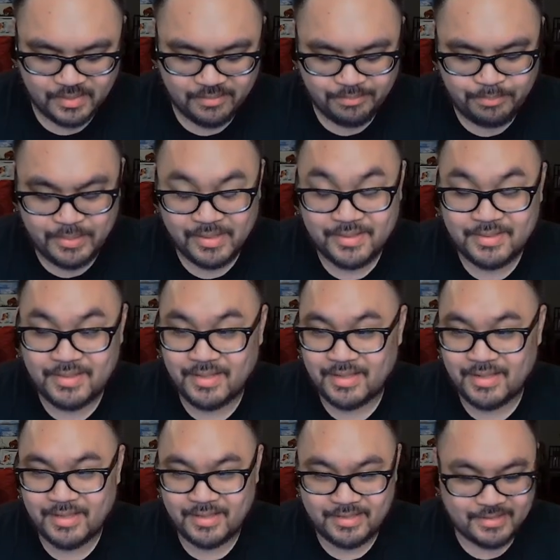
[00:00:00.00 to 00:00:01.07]
But
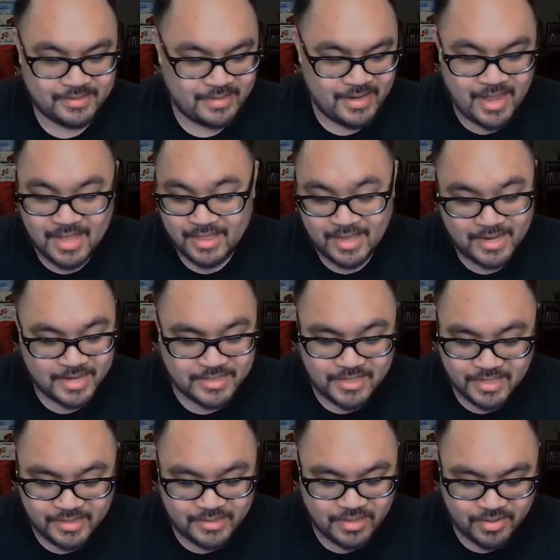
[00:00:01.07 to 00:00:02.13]
yeah, like I
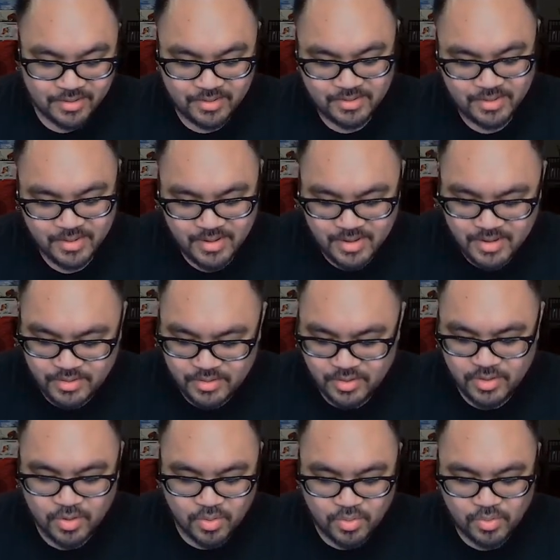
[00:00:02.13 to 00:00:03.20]
said, they're
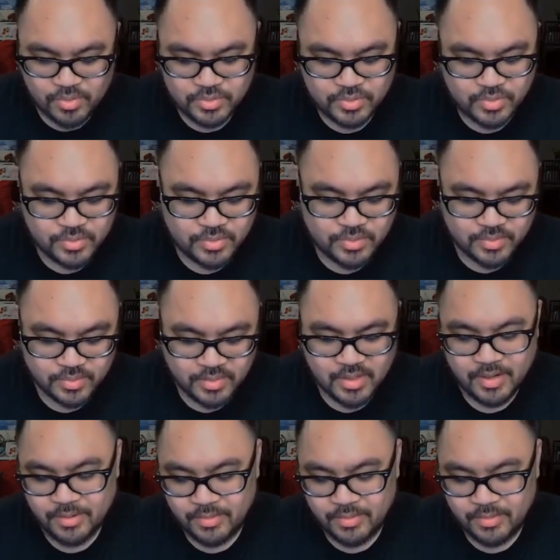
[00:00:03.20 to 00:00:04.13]
your old school,